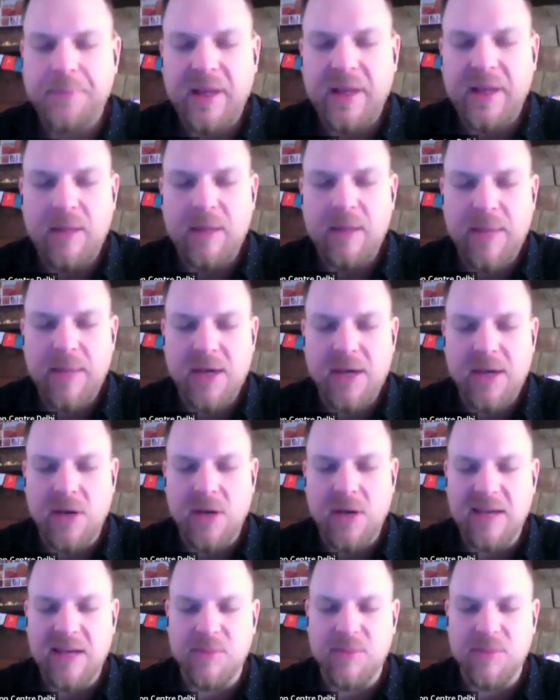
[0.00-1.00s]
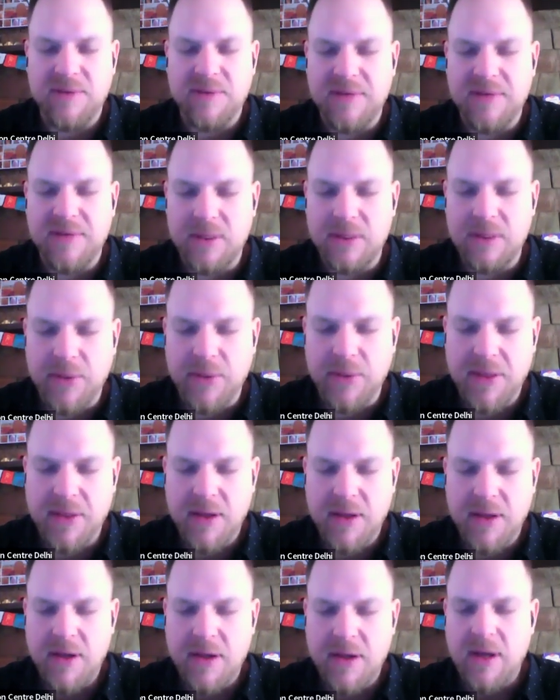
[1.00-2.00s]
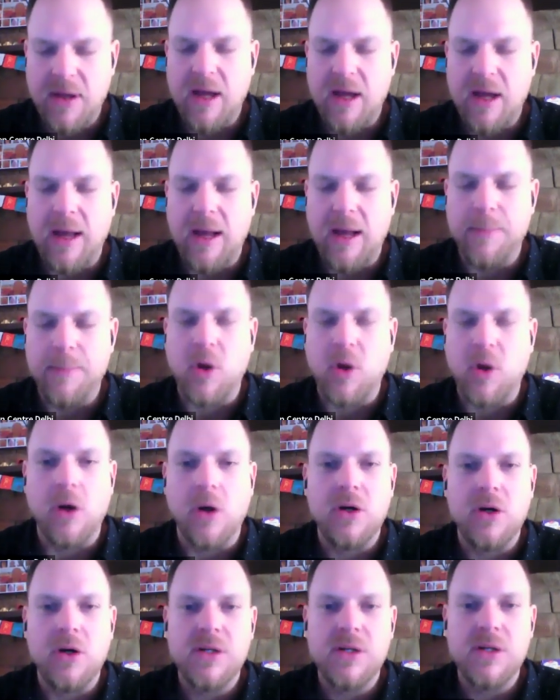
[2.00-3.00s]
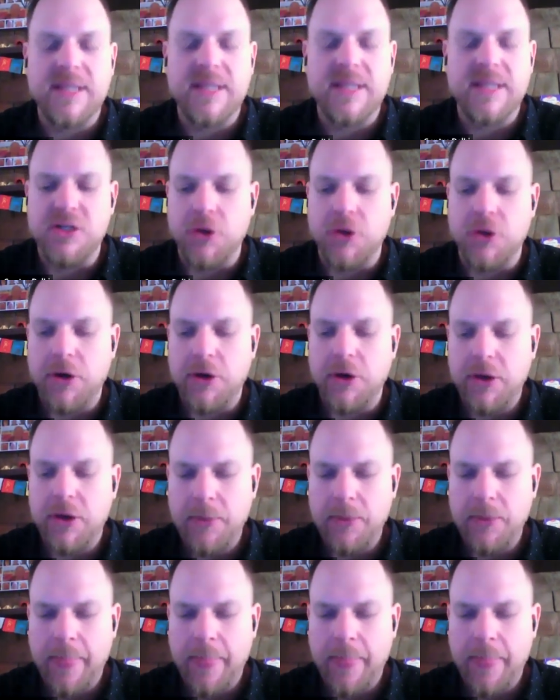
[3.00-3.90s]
and may your life be filled with colors and joy.